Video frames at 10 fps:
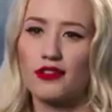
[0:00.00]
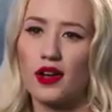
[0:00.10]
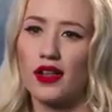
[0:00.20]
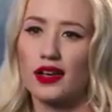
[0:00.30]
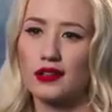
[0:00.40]

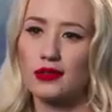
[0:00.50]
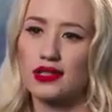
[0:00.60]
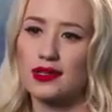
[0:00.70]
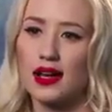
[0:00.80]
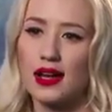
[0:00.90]
felt like it was
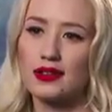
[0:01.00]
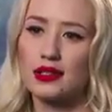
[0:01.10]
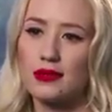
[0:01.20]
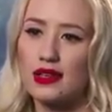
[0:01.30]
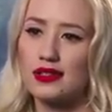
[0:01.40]
a sign
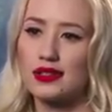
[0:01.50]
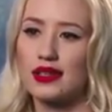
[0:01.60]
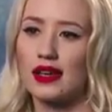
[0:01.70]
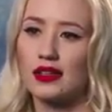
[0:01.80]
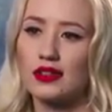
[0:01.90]
to me to
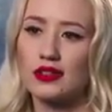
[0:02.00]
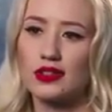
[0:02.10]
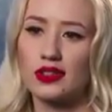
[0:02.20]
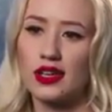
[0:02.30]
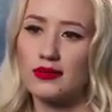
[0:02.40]
say you
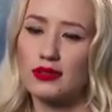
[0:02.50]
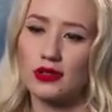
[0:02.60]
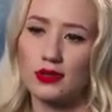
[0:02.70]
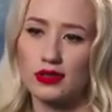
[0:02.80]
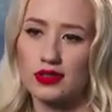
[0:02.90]
should keep
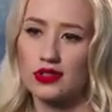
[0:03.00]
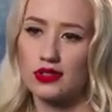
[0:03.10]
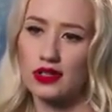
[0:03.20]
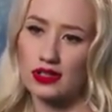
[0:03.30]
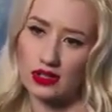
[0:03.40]
doing what you're
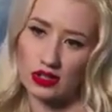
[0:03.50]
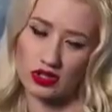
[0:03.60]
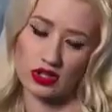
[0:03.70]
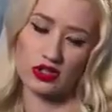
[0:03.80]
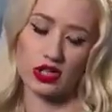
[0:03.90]
doing and you
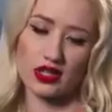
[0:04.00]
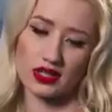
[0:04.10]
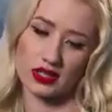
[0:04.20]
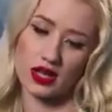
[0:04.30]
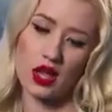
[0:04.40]
should
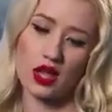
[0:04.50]
trust